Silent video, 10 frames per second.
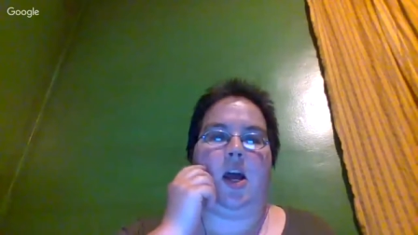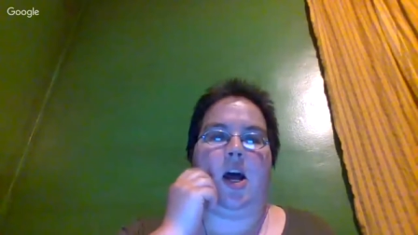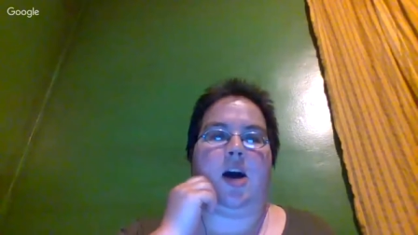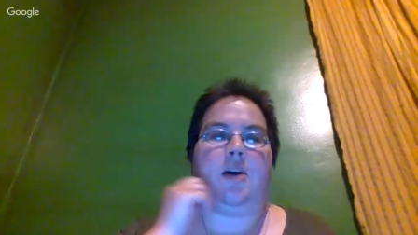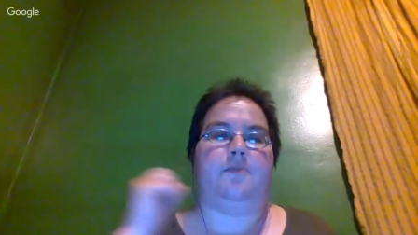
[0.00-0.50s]

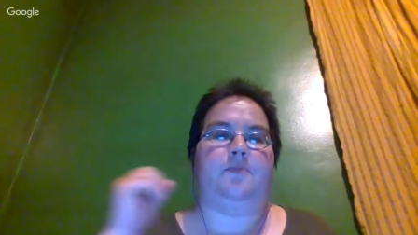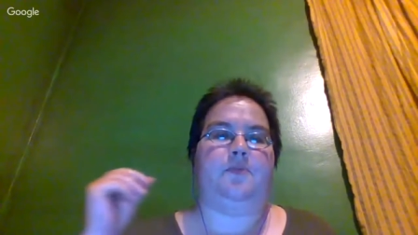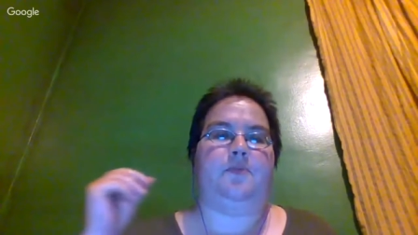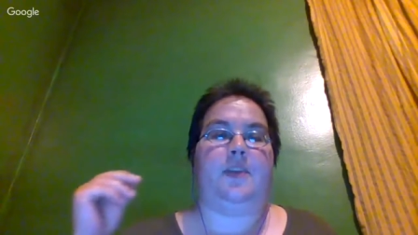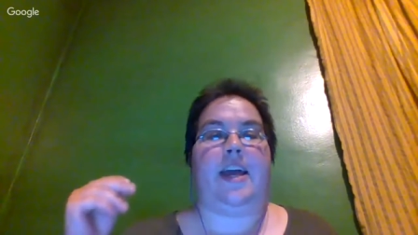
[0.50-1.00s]
Um,
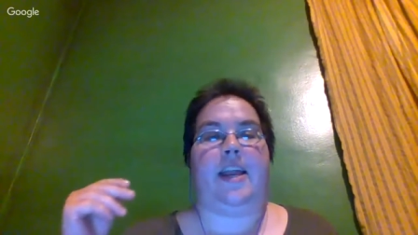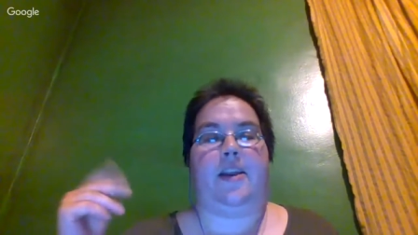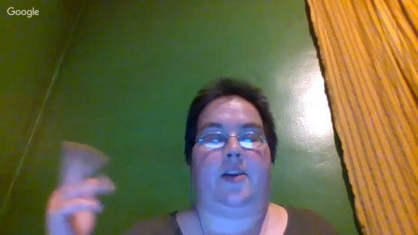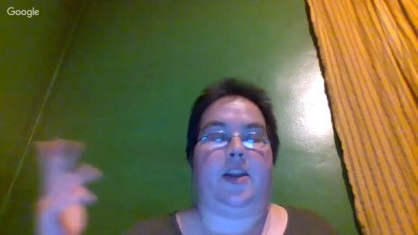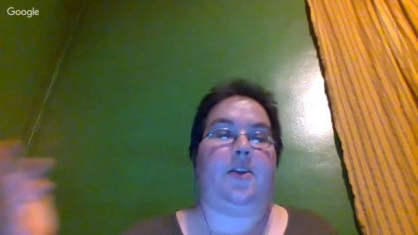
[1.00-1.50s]

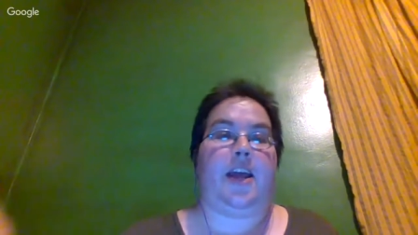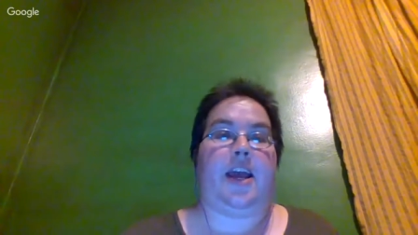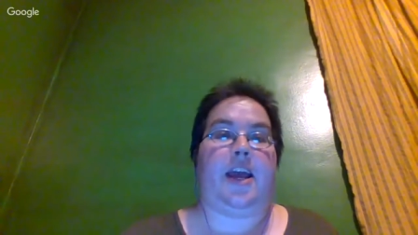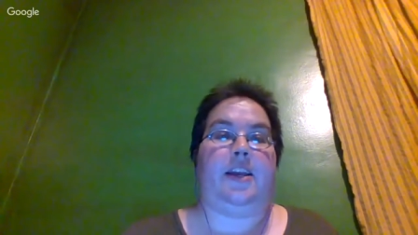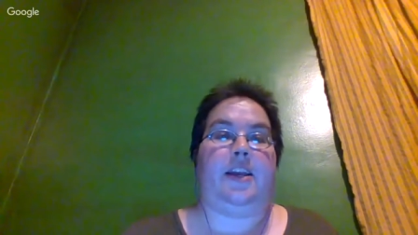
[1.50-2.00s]
and, it,
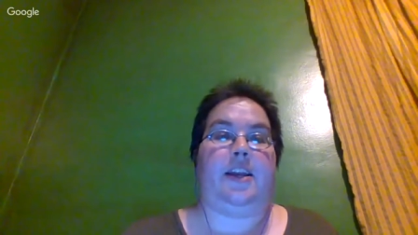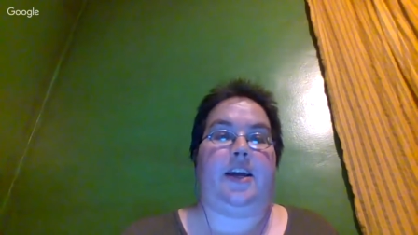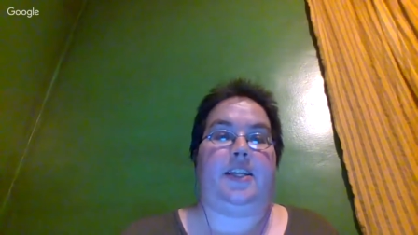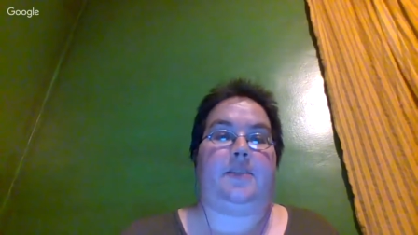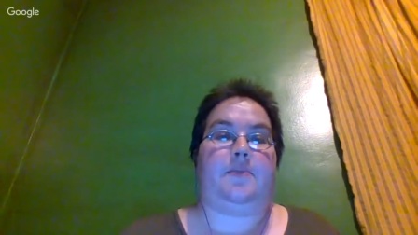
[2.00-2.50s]
and
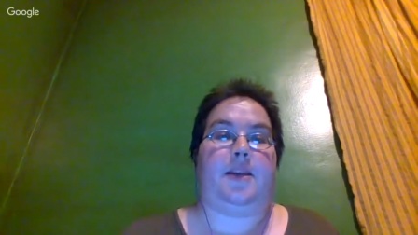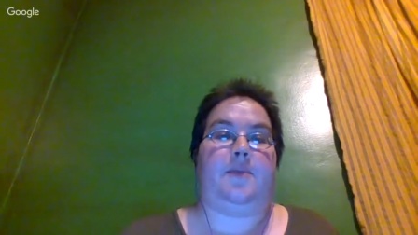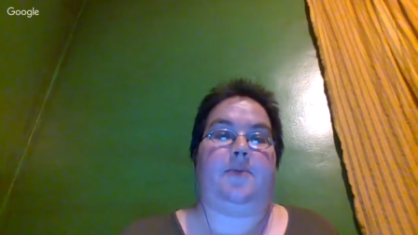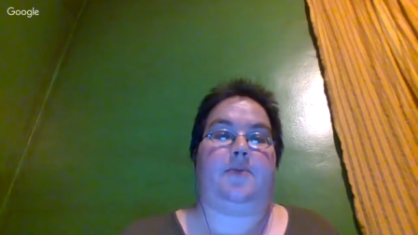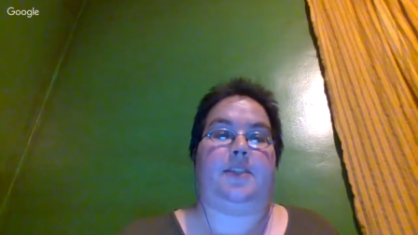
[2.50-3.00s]
as many
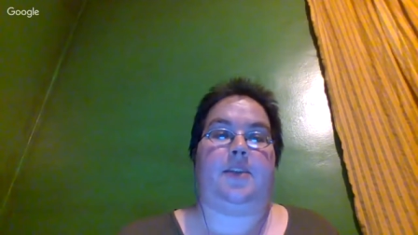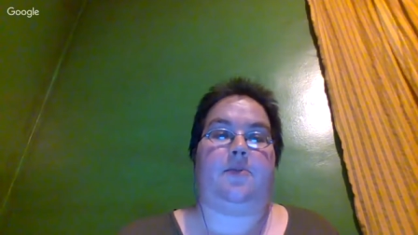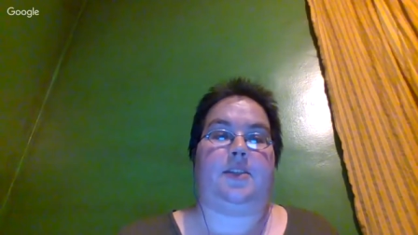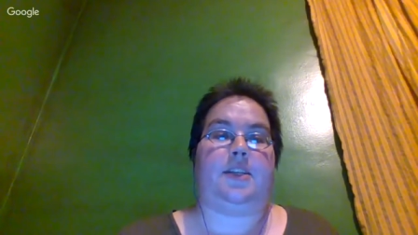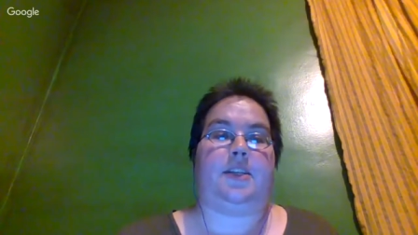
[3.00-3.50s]
people said, it
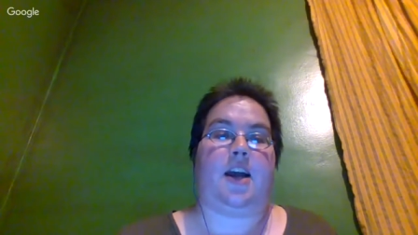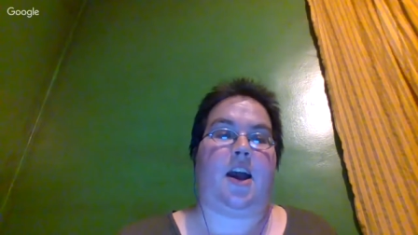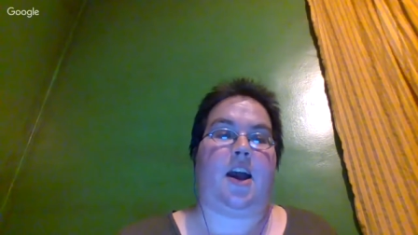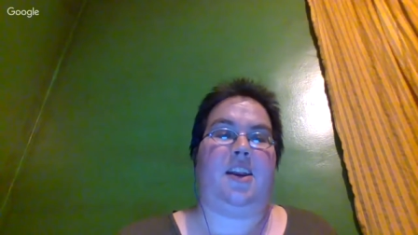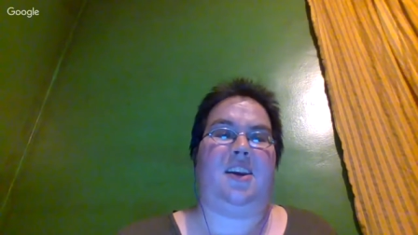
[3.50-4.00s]
was
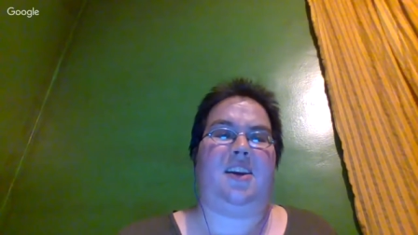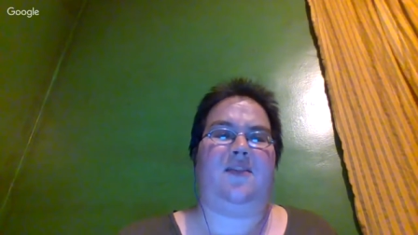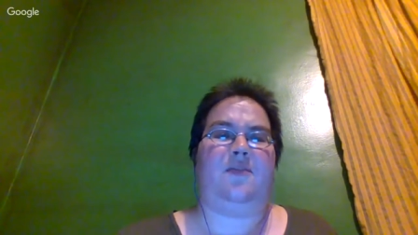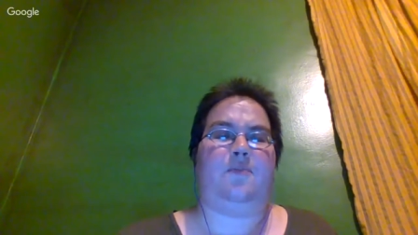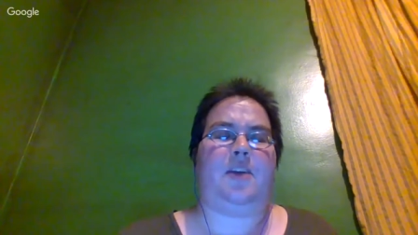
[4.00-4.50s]
kind
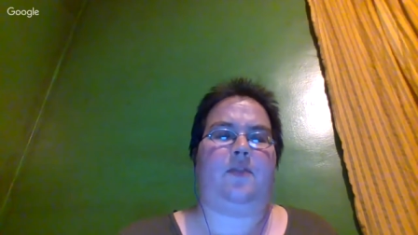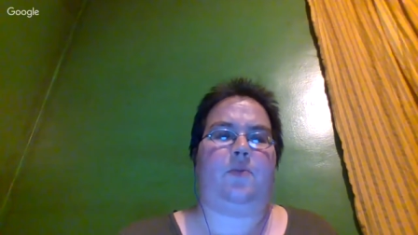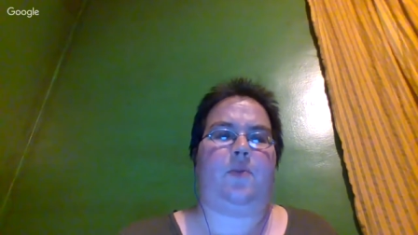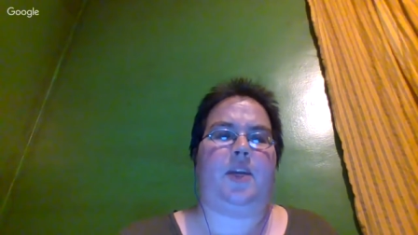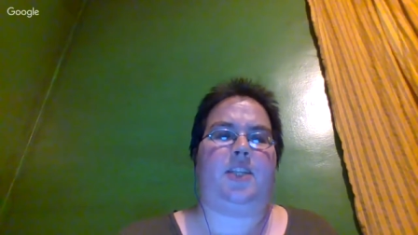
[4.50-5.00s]
of bit of a
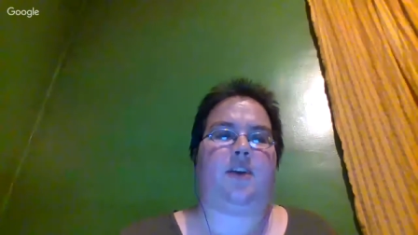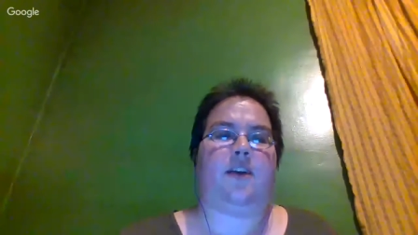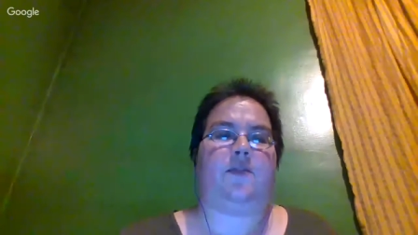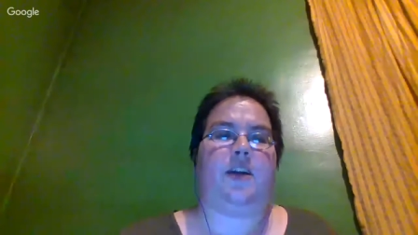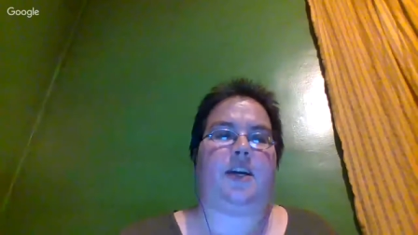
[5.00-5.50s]
weak
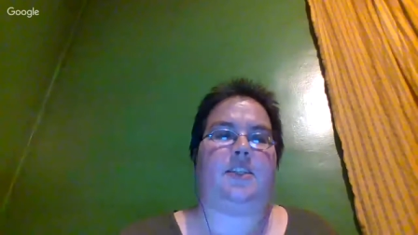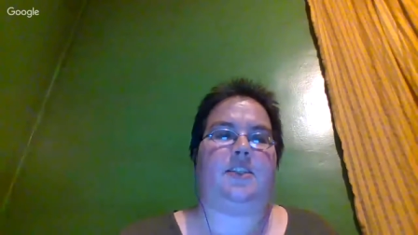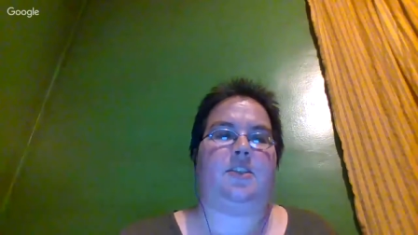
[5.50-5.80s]
draft class.